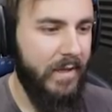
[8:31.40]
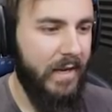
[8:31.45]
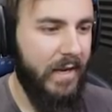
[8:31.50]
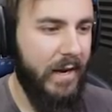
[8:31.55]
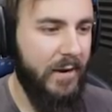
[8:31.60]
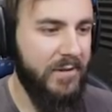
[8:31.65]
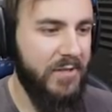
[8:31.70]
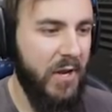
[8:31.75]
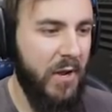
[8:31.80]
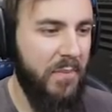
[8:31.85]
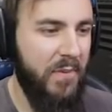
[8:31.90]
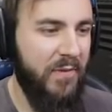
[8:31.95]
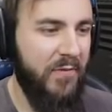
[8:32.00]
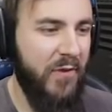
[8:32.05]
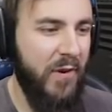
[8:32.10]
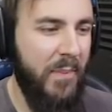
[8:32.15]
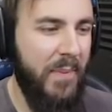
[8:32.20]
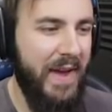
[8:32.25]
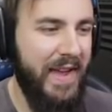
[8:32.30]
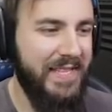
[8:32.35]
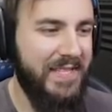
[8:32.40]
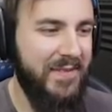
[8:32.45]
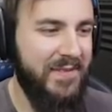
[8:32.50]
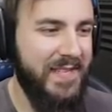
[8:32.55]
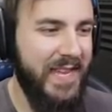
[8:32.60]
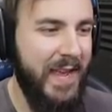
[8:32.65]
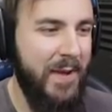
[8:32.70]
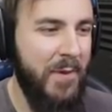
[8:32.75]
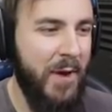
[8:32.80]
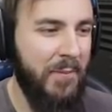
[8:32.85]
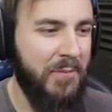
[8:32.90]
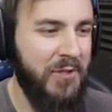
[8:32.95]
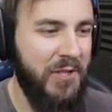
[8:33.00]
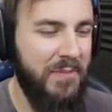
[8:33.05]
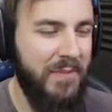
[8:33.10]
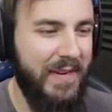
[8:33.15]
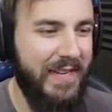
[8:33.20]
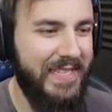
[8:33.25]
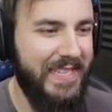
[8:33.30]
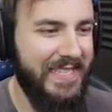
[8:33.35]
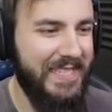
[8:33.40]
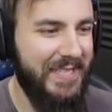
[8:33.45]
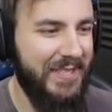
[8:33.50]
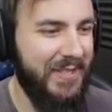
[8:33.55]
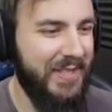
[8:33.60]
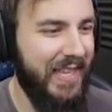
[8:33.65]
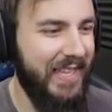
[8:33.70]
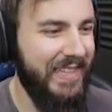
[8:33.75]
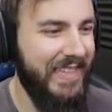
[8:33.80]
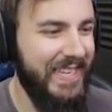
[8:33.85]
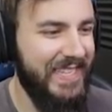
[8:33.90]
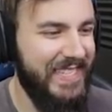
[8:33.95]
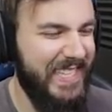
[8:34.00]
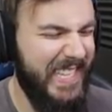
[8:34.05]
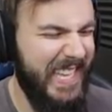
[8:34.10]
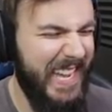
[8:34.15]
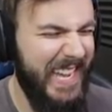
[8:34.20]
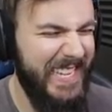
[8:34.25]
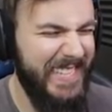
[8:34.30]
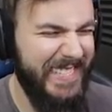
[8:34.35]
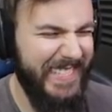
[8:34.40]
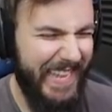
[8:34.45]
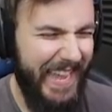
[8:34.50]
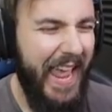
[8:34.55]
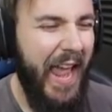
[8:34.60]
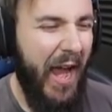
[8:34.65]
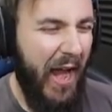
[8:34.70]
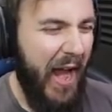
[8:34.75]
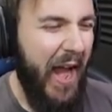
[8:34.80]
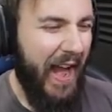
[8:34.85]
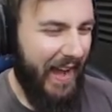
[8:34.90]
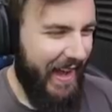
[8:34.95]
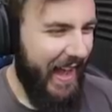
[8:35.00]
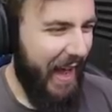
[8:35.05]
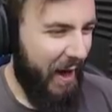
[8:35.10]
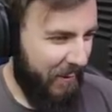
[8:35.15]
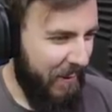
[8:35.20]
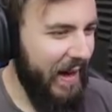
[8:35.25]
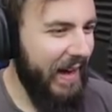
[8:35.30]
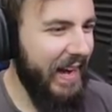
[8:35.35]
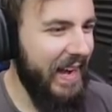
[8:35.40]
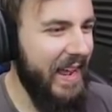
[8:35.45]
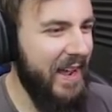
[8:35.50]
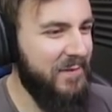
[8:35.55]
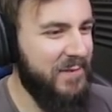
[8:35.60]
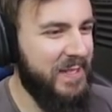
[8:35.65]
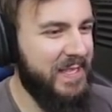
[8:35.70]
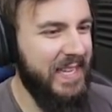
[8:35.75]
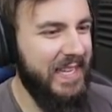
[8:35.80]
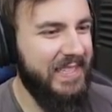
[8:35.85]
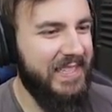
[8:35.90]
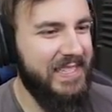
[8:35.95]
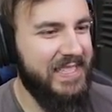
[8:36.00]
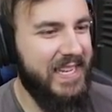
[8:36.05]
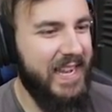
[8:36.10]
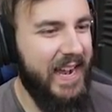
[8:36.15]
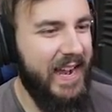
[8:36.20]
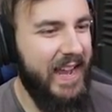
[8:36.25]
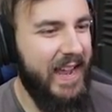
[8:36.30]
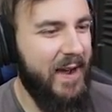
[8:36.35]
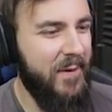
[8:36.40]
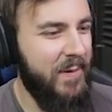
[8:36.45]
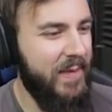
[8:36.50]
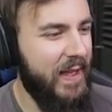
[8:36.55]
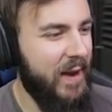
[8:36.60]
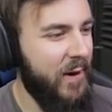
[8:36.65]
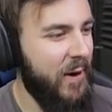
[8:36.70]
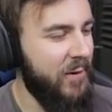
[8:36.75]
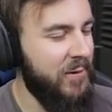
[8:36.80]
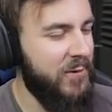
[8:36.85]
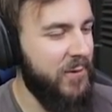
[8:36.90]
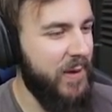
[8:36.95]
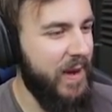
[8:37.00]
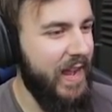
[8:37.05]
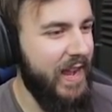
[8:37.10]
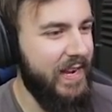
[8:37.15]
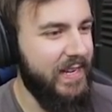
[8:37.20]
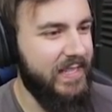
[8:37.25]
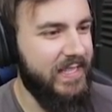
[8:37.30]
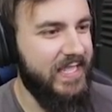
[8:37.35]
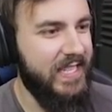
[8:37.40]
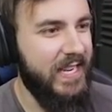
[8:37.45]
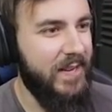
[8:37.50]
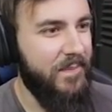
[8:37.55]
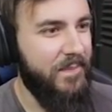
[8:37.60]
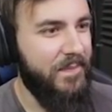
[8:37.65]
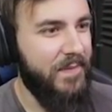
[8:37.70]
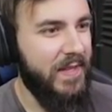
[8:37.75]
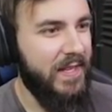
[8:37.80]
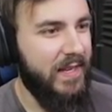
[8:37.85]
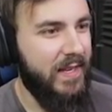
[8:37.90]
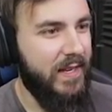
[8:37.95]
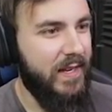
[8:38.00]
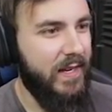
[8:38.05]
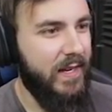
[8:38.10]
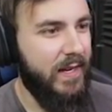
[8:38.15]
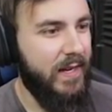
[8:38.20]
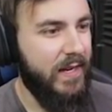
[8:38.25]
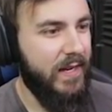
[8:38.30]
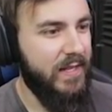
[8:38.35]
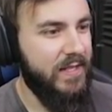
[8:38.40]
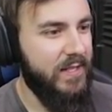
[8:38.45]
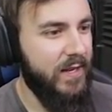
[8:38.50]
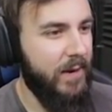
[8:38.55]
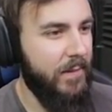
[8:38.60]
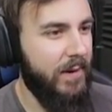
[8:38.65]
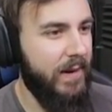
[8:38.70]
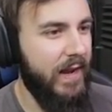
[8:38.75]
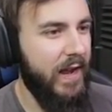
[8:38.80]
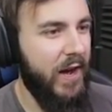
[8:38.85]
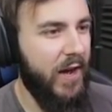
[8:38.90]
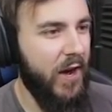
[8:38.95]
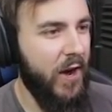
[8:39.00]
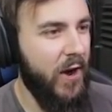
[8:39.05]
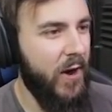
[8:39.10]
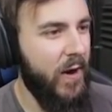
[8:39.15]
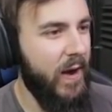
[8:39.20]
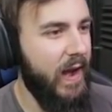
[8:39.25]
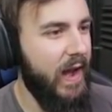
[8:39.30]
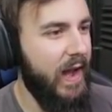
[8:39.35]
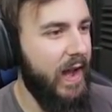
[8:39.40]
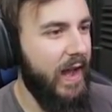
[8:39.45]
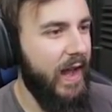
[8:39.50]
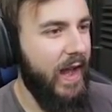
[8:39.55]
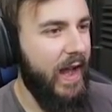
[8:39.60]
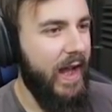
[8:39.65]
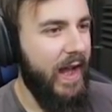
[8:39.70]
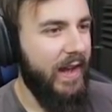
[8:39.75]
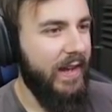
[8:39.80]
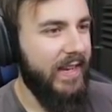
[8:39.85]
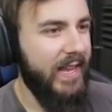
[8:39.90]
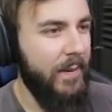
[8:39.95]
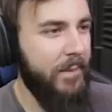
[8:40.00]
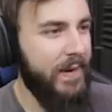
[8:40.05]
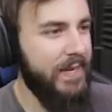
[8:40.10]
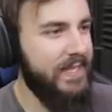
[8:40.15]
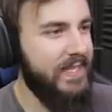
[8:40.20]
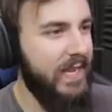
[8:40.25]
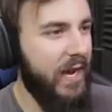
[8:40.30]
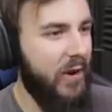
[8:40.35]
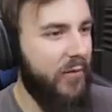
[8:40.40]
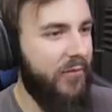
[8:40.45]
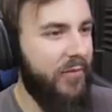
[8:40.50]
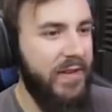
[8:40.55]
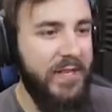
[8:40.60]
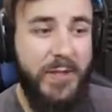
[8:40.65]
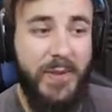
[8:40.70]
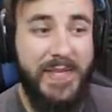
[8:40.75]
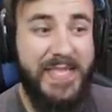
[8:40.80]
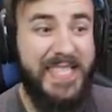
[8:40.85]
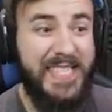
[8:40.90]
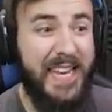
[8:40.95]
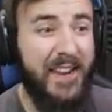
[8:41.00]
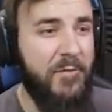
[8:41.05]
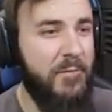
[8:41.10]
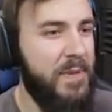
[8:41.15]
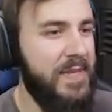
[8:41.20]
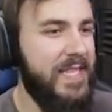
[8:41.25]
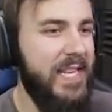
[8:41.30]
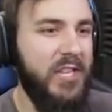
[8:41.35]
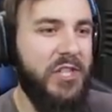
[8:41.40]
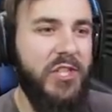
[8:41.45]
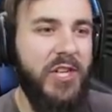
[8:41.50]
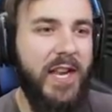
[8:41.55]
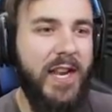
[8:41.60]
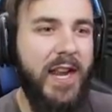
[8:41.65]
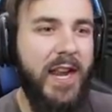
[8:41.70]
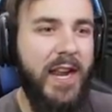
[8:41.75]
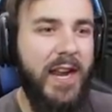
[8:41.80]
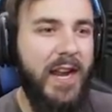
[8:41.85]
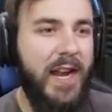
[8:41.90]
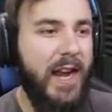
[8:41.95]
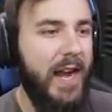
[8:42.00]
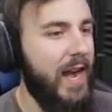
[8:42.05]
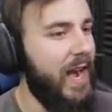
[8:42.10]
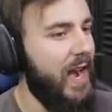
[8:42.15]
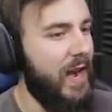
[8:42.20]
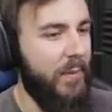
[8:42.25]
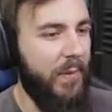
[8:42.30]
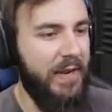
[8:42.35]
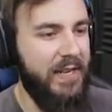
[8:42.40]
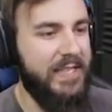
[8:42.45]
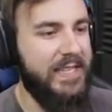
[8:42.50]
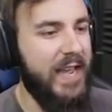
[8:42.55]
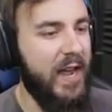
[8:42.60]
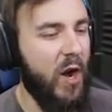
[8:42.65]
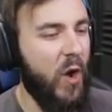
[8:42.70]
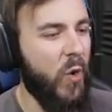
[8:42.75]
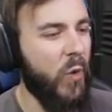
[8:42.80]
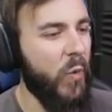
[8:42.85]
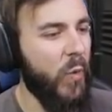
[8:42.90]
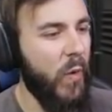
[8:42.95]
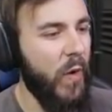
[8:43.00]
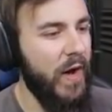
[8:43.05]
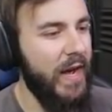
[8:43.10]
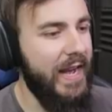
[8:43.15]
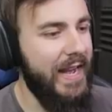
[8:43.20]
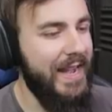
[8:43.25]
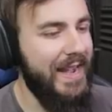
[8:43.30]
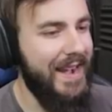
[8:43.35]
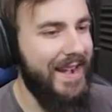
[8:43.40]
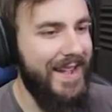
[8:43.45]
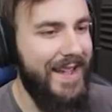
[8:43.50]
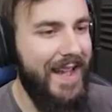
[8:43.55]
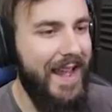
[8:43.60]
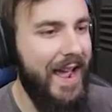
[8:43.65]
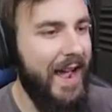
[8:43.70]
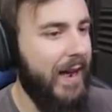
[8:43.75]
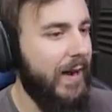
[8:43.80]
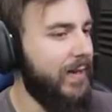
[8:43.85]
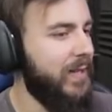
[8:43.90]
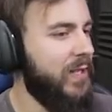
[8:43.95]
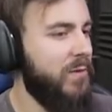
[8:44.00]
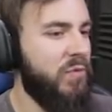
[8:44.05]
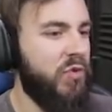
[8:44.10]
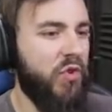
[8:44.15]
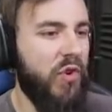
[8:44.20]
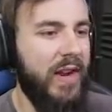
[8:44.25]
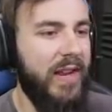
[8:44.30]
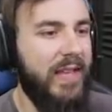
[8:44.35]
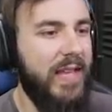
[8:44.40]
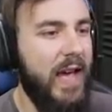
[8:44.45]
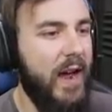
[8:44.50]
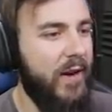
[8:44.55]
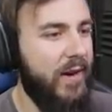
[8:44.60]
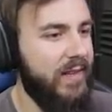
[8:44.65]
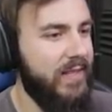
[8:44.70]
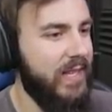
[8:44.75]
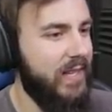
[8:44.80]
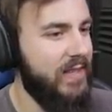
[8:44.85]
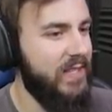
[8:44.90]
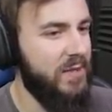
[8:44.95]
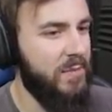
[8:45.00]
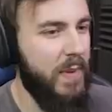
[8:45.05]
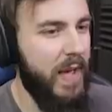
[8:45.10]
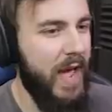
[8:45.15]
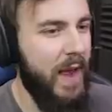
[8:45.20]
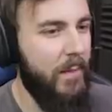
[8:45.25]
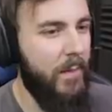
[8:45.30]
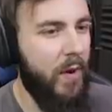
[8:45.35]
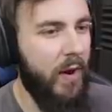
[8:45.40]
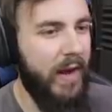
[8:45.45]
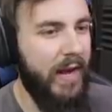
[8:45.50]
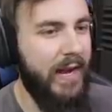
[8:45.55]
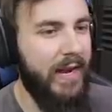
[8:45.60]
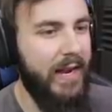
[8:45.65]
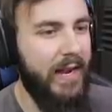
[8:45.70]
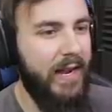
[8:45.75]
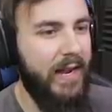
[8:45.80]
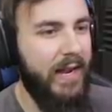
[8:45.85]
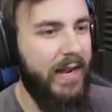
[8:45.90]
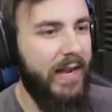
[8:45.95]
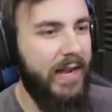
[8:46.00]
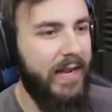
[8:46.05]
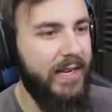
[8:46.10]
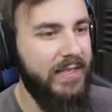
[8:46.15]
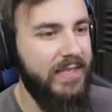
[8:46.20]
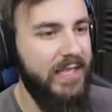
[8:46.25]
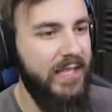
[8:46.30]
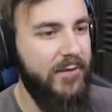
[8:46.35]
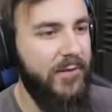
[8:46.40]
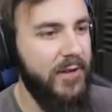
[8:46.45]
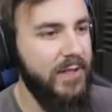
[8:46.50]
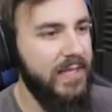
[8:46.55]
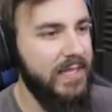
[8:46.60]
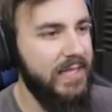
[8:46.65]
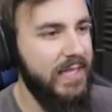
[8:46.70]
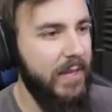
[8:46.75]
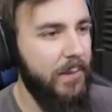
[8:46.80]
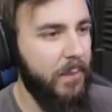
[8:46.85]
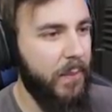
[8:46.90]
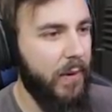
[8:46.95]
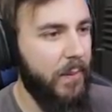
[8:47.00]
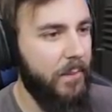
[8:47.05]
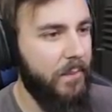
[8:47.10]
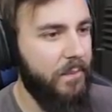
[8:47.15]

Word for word: I was hoping for a passive tame option, but it doesn't look like that's the case. We're going to have to take this guy out with our own two hands. So I'm going to go get myself into a safe position. And we're just going to rain down some Tranq arrows on this bad boy. Until he falls asleep.